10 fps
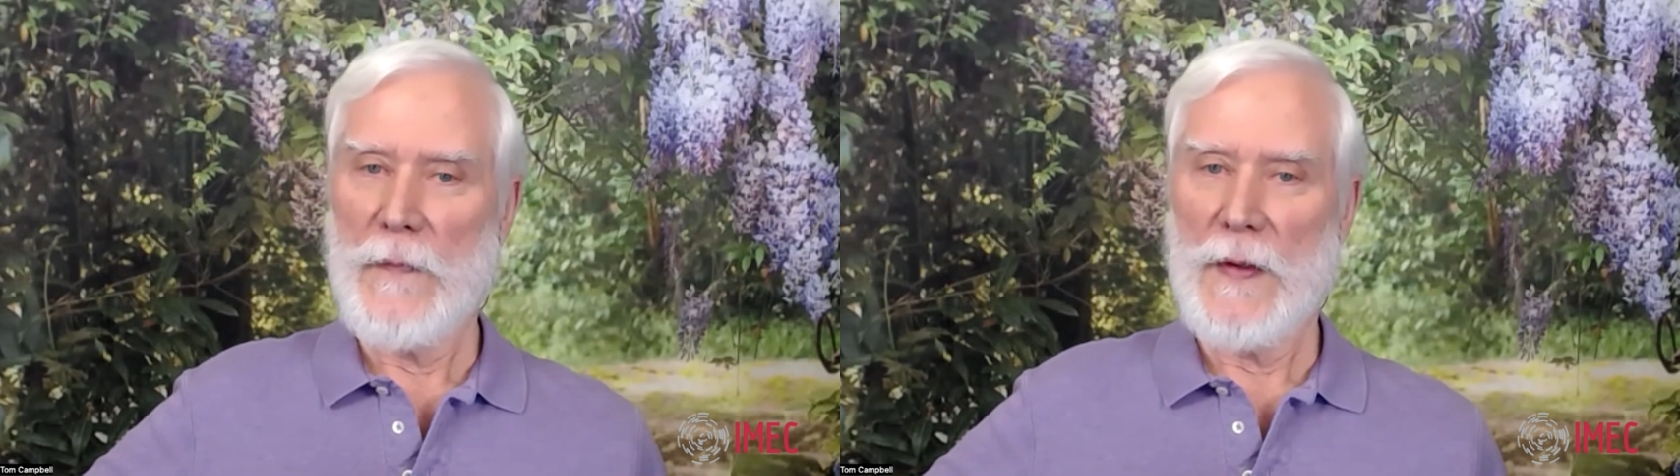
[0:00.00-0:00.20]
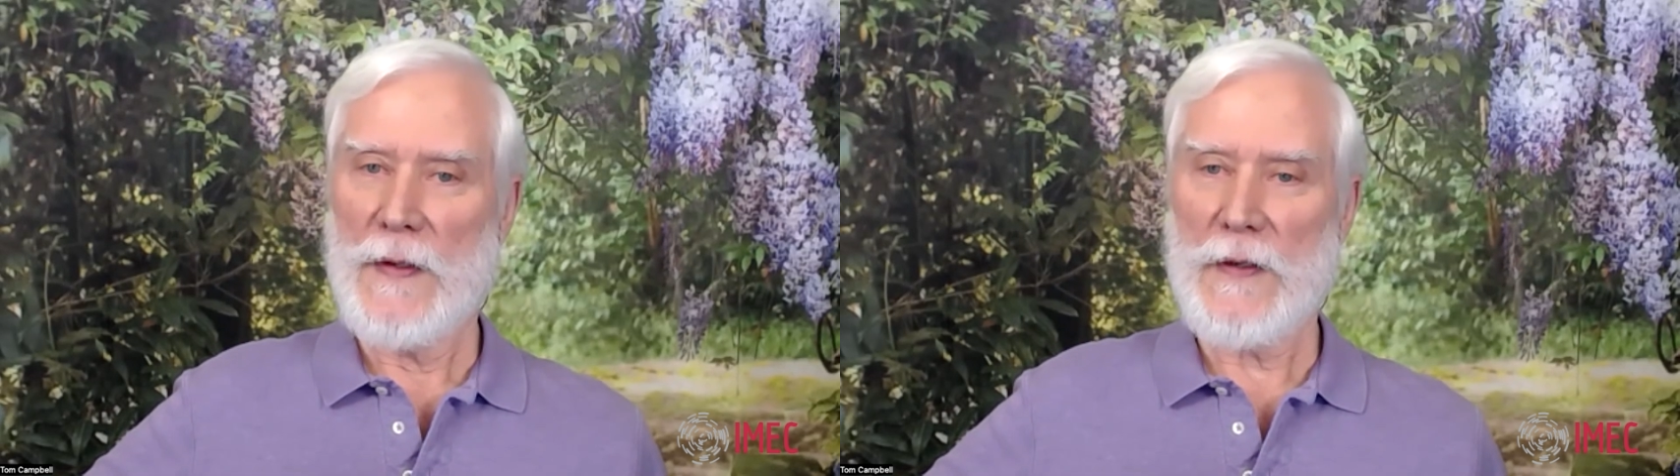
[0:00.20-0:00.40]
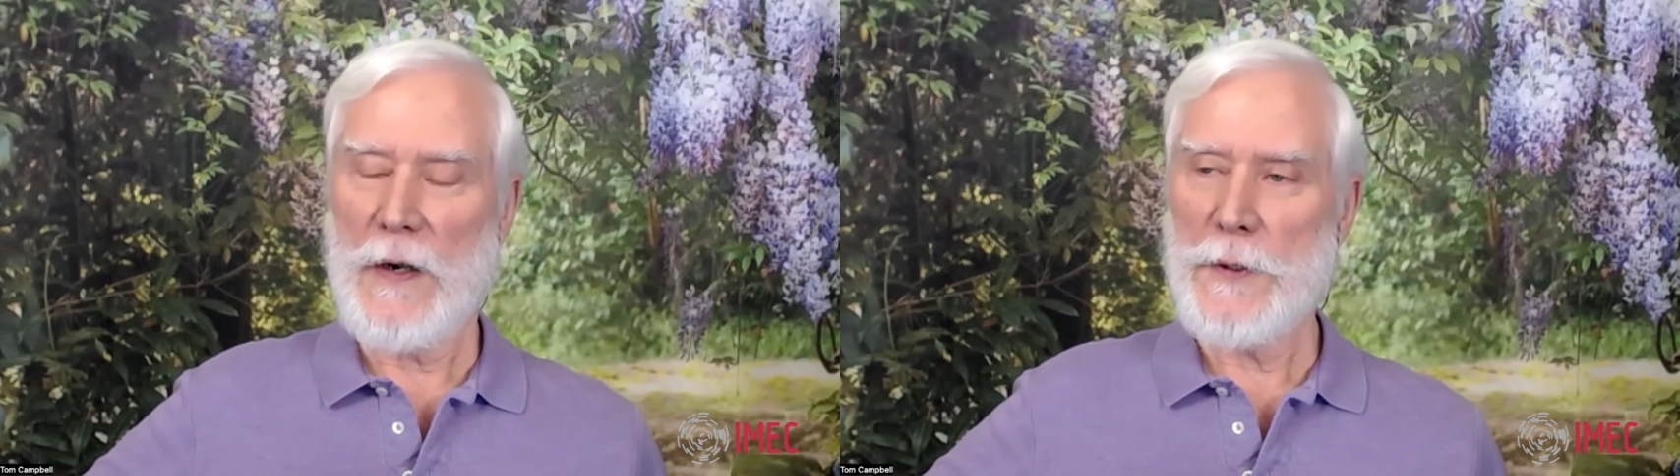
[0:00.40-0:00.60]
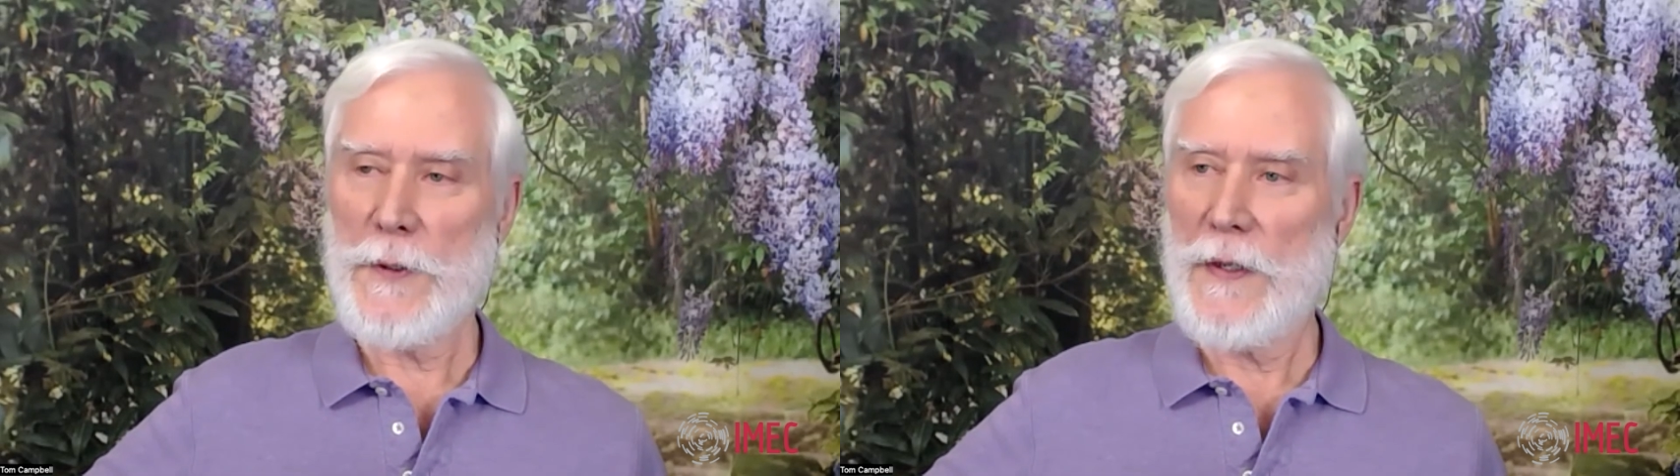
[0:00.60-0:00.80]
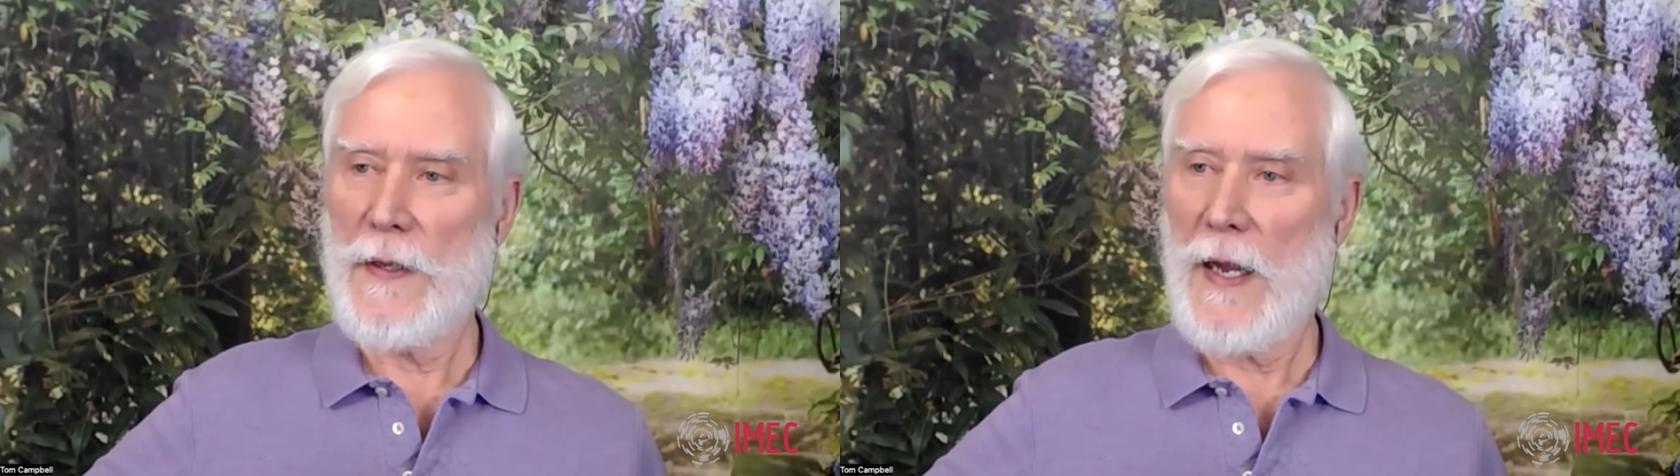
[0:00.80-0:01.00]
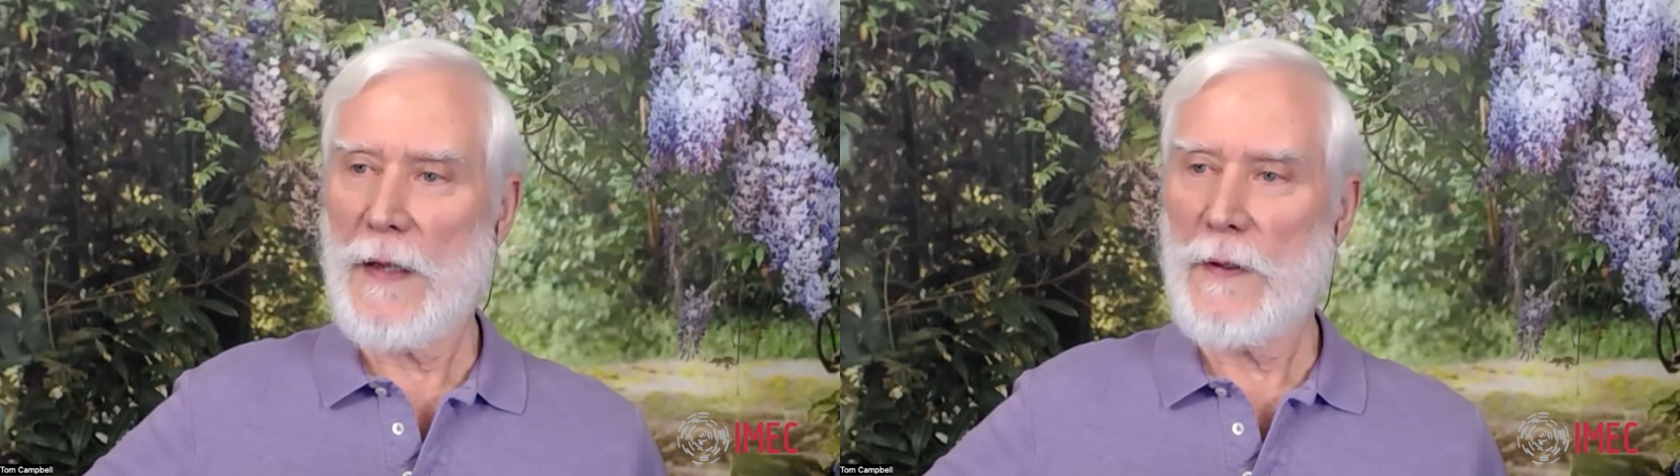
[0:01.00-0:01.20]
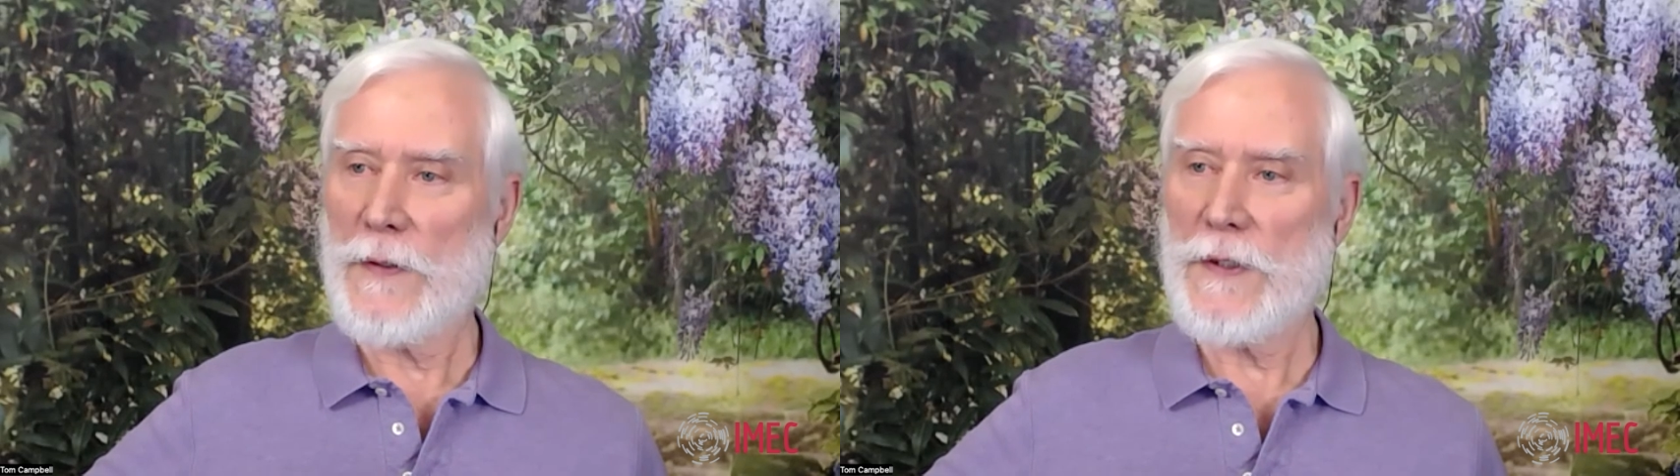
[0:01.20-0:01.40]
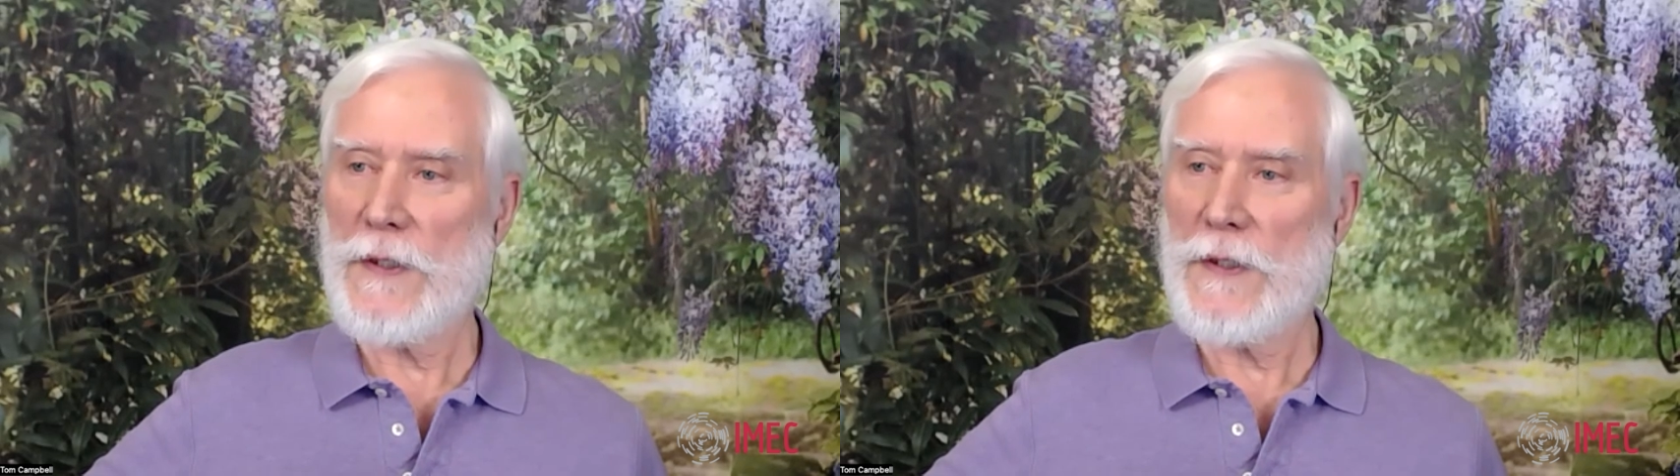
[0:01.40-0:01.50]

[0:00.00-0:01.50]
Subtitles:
it's larger than that. There's